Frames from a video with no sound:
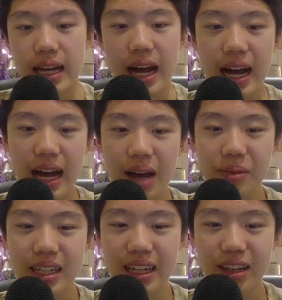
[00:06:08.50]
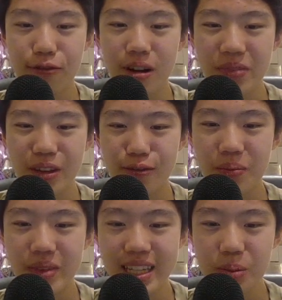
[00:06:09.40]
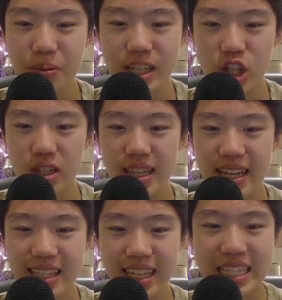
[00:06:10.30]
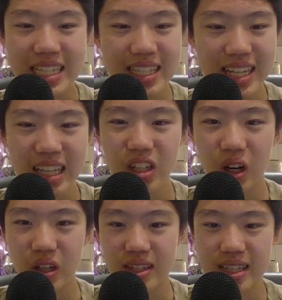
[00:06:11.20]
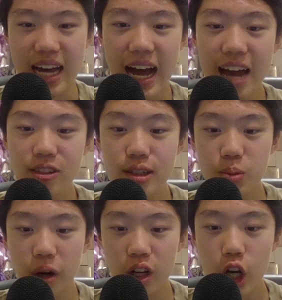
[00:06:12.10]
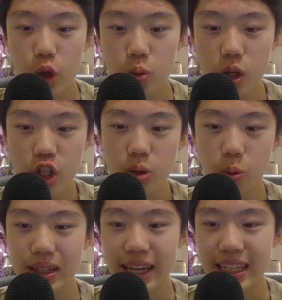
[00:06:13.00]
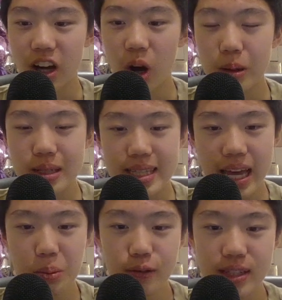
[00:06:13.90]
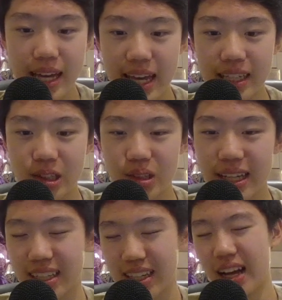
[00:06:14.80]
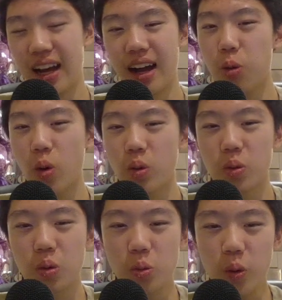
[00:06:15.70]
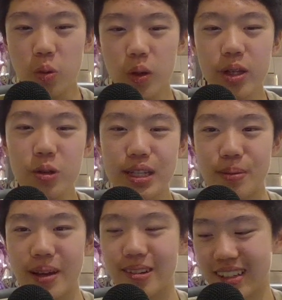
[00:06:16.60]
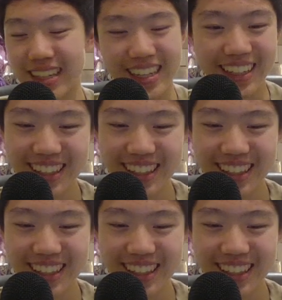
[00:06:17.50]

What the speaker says: I mean, from this position, that's insanely hard to see. I have to spot rook g1 like almost 10 moves ahead here. Like, what do you expect? Okay.